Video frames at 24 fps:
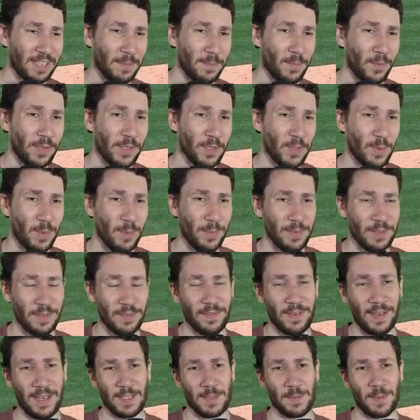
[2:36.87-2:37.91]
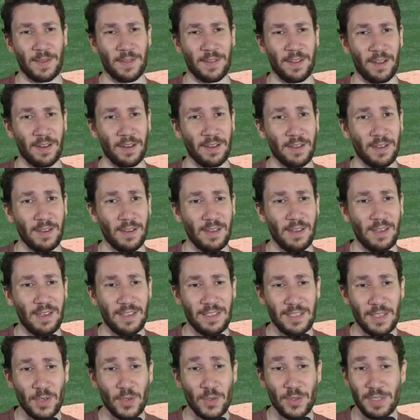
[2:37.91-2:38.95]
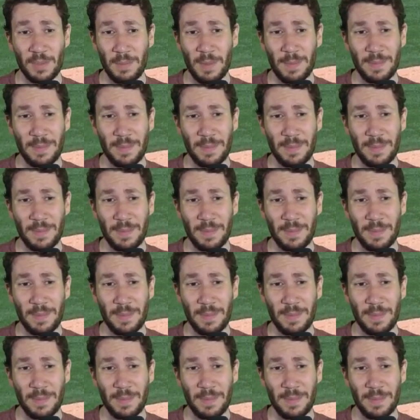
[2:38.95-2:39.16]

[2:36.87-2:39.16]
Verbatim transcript: that Berríos won with a fastball there is interesting.